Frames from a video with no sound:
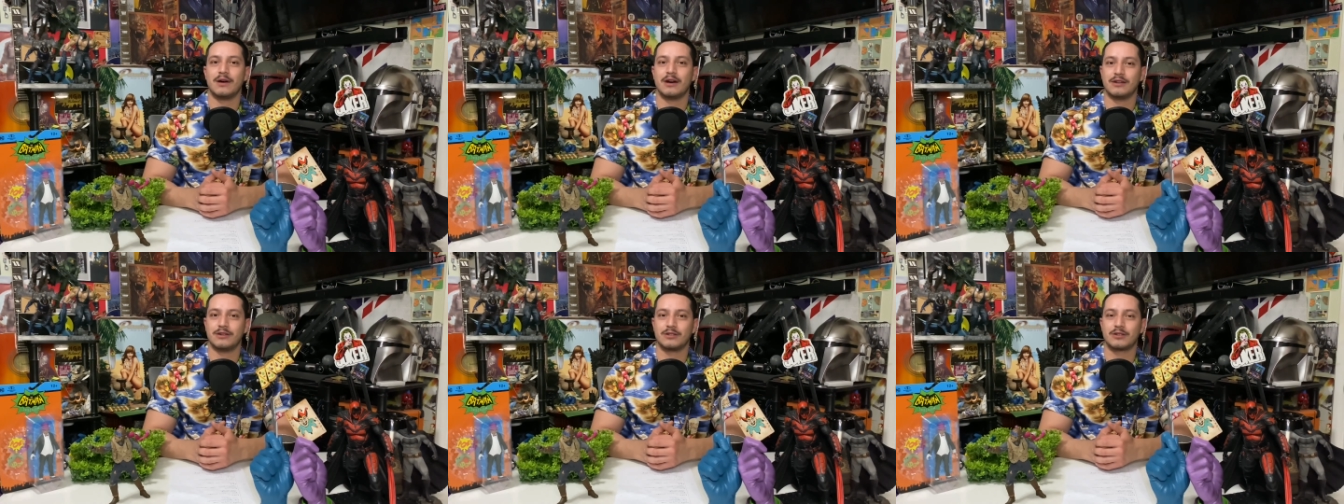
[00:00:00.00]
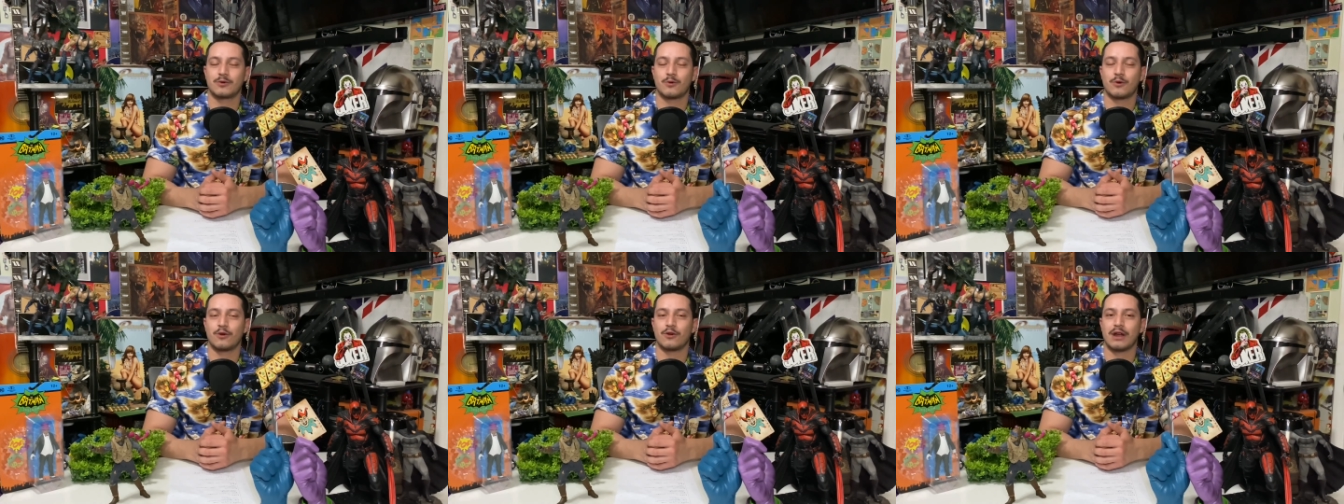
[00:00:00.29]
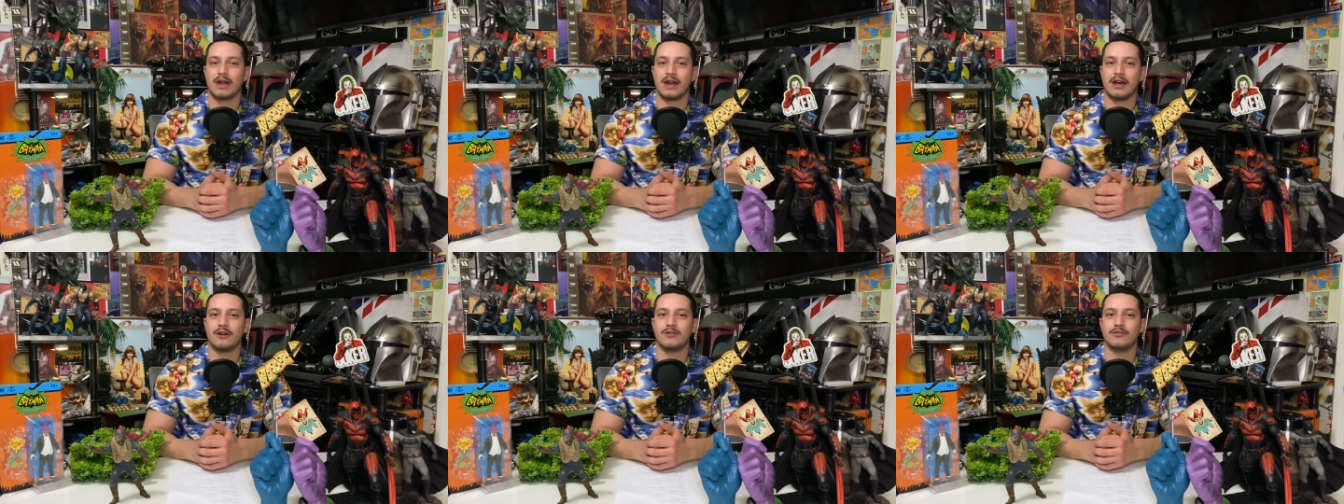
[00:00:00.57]
underscore
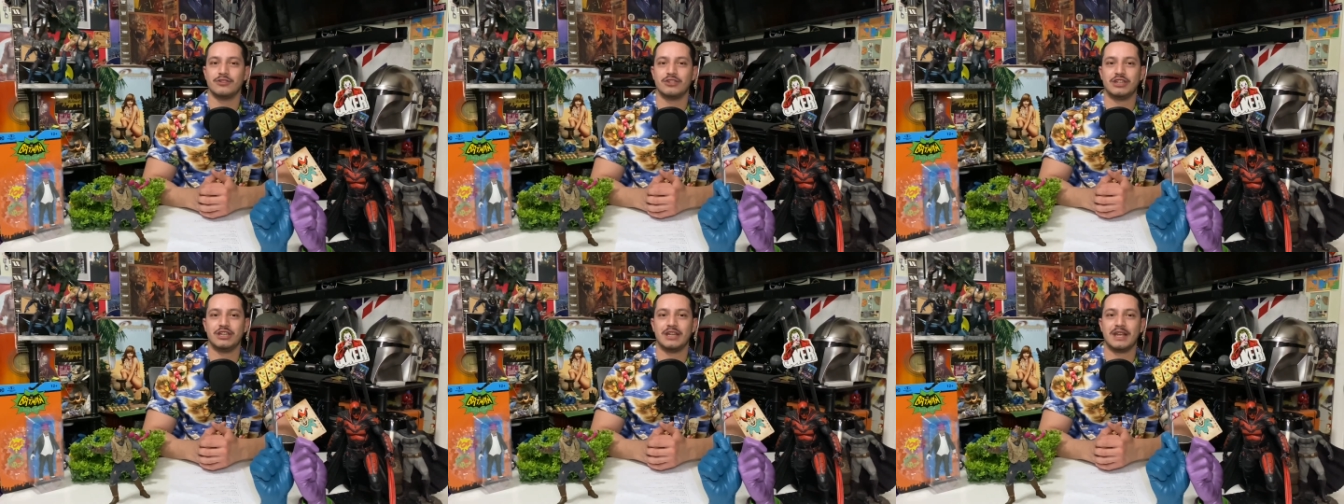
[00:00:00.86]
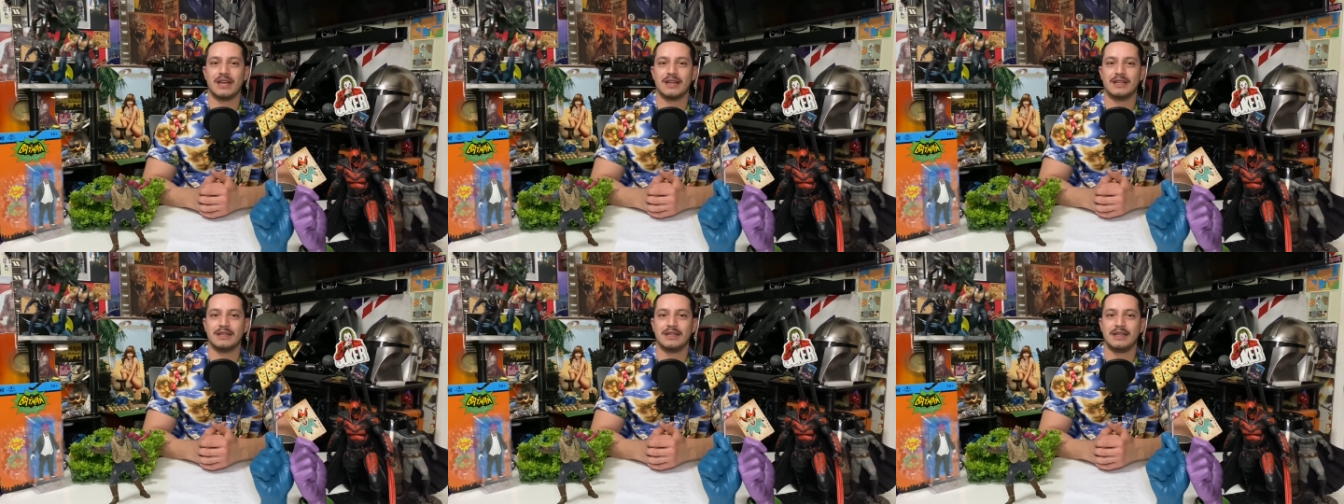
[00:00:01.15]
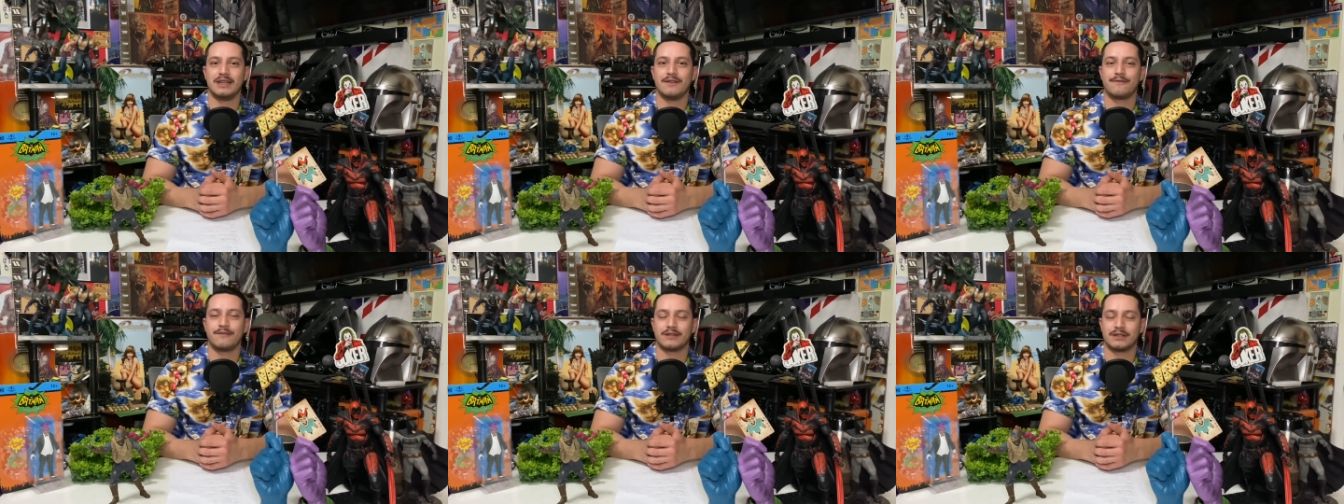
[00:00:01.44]

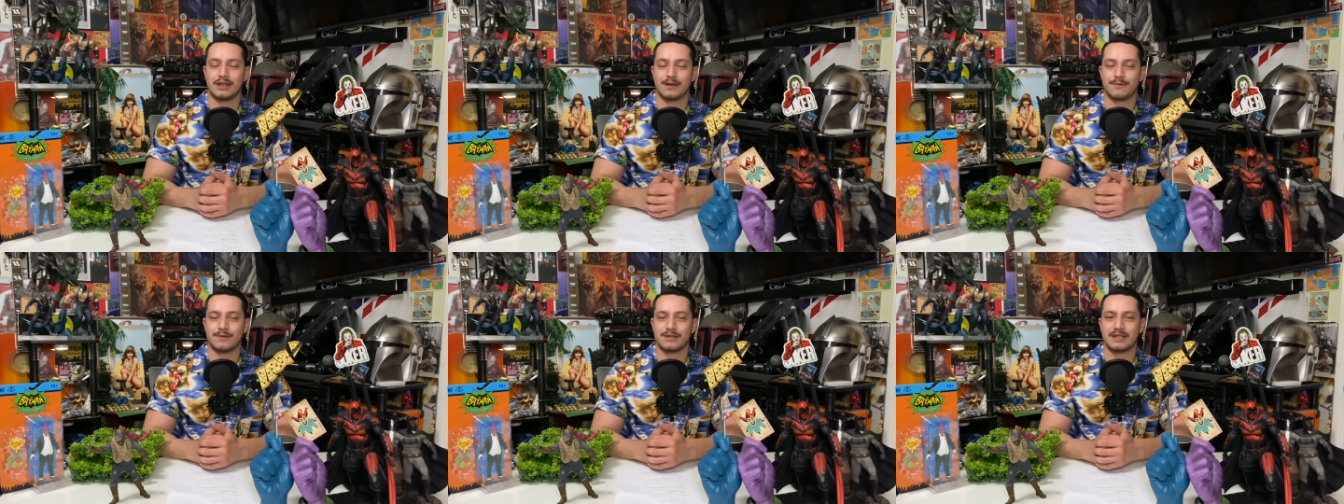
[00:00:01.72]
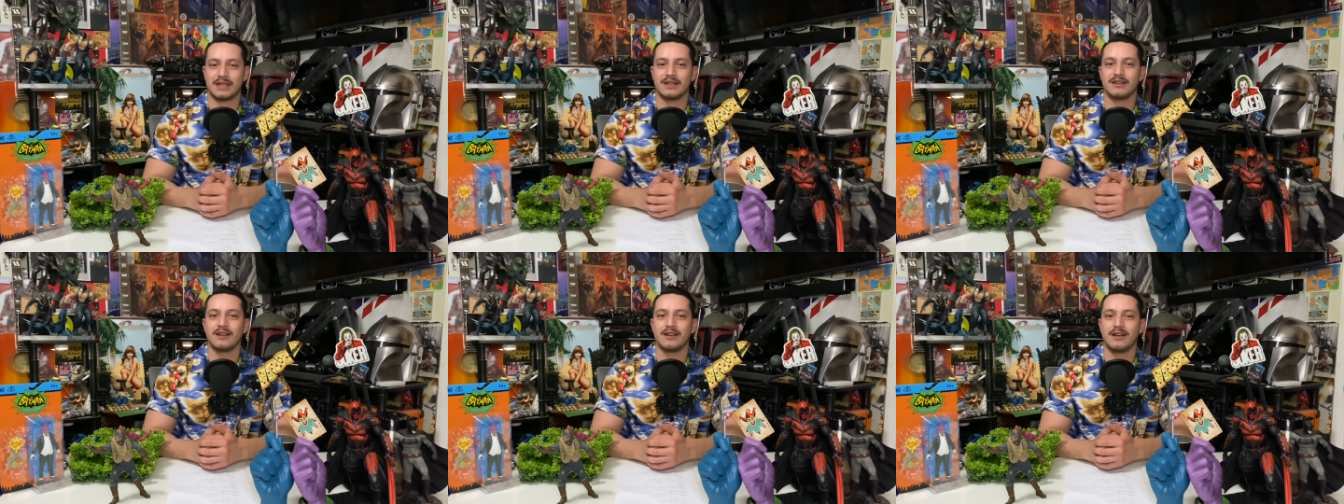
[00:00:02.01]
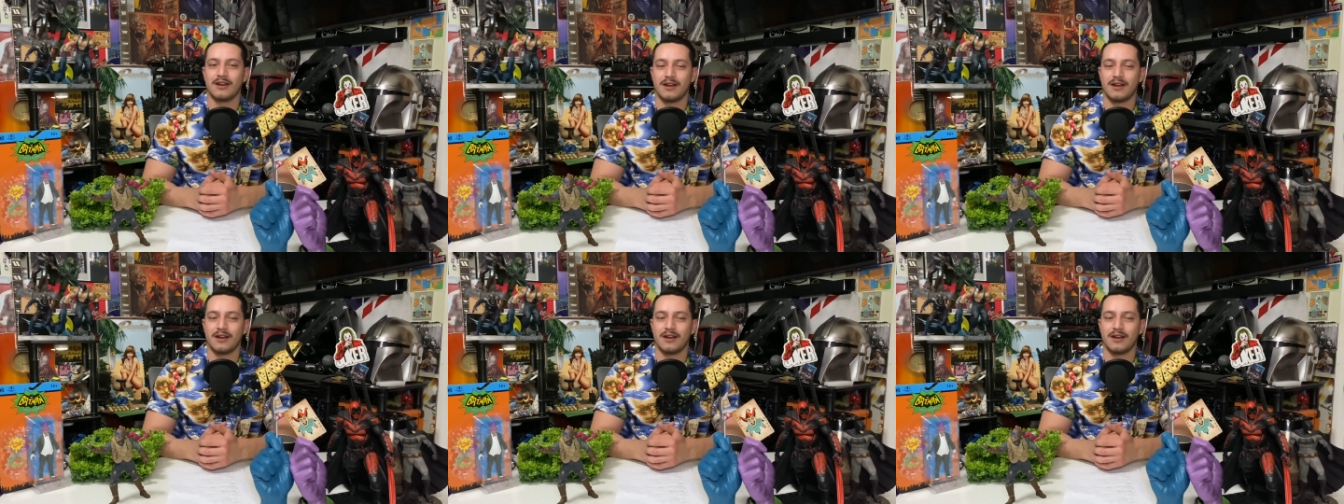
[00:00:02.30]
LGND for 10%